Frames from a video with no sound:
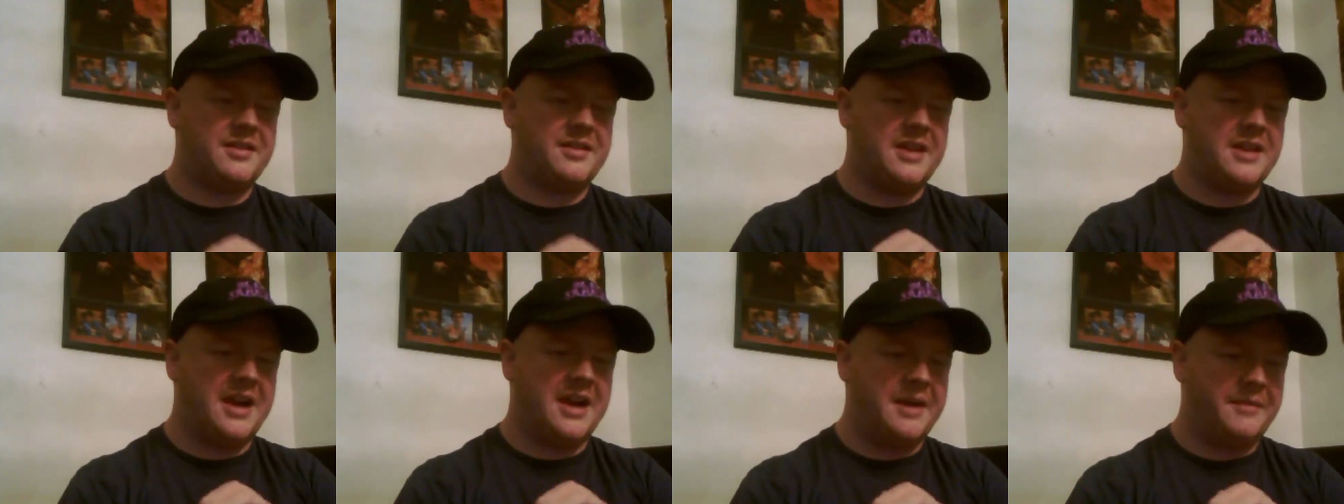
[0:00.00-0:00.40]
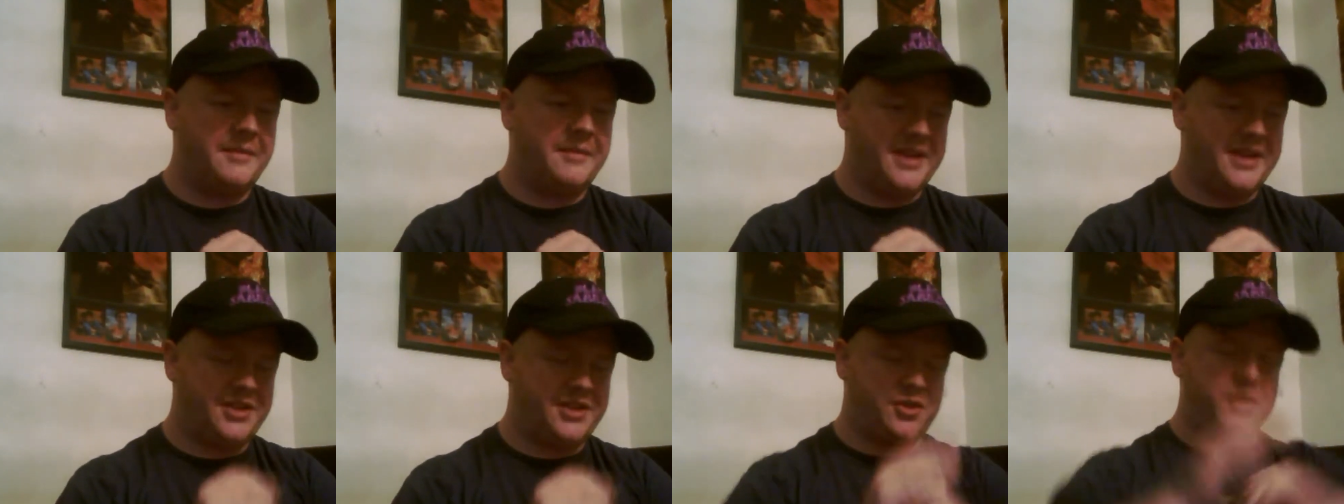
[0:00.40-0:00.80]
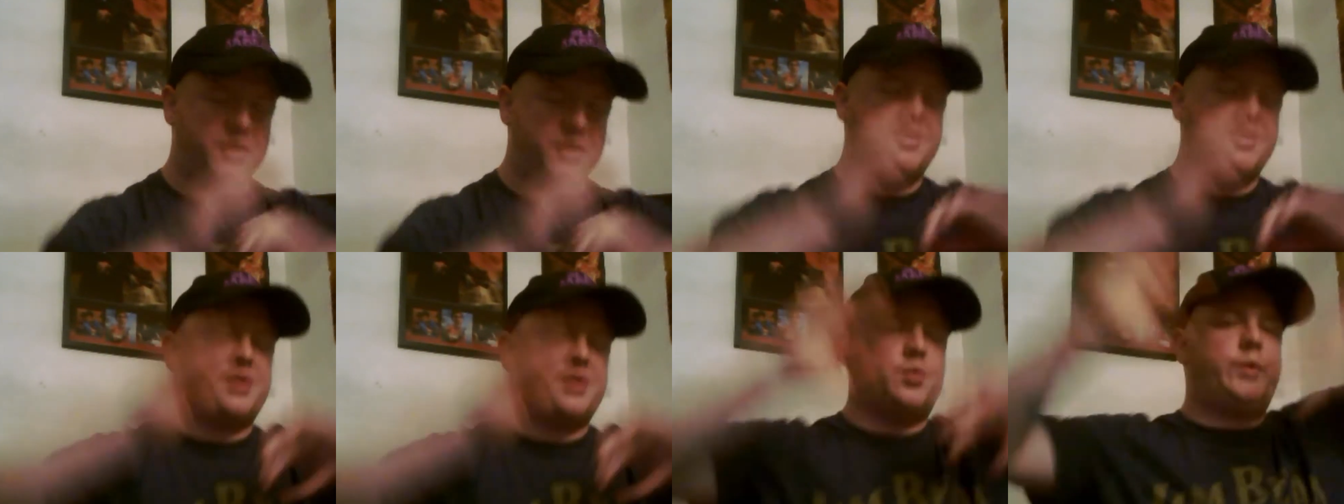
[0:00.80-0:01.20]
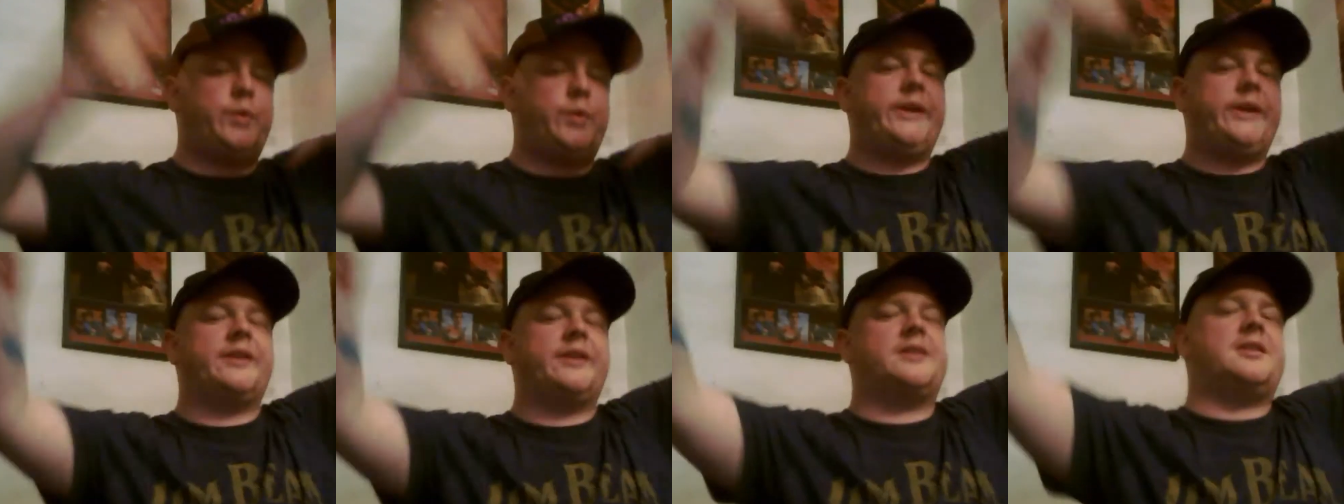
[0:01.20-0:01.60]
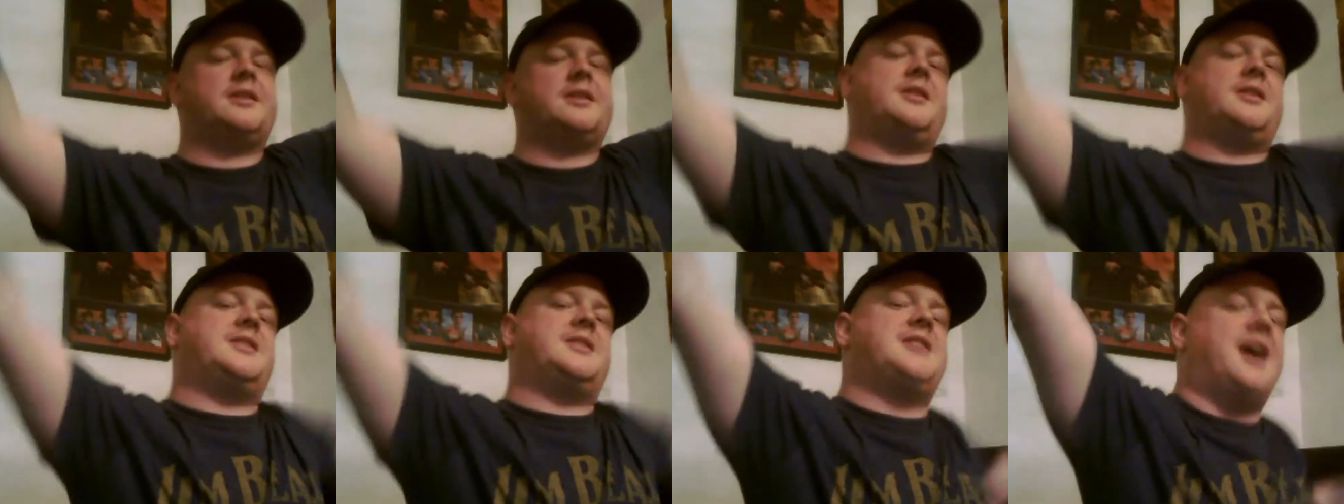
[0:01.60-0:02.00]
he's doing this weird
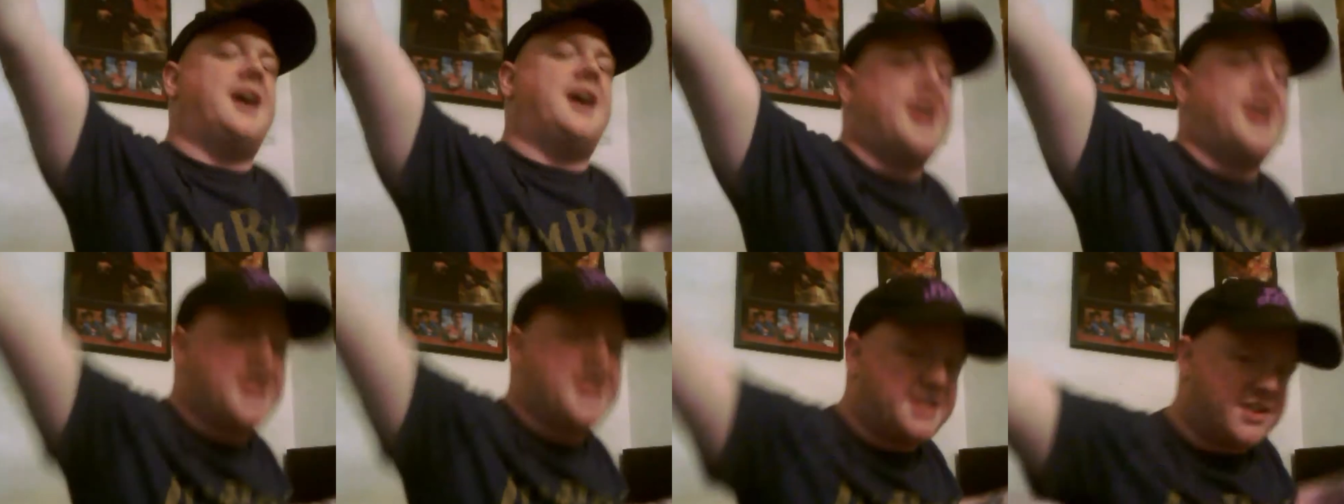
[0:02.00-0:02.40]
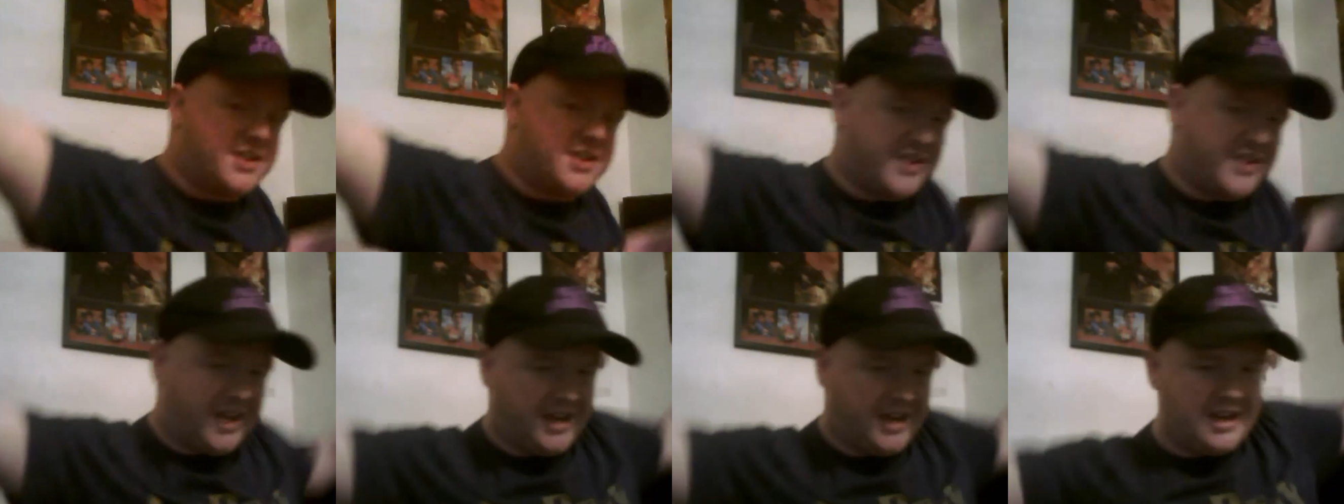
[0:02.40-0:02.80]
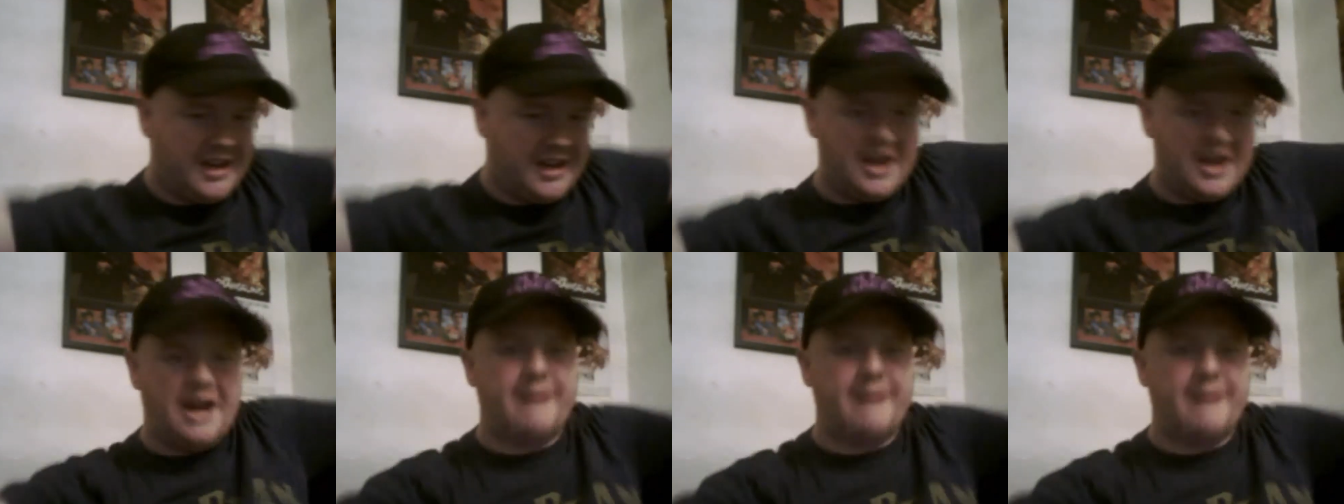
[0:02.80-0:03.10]
dance thing.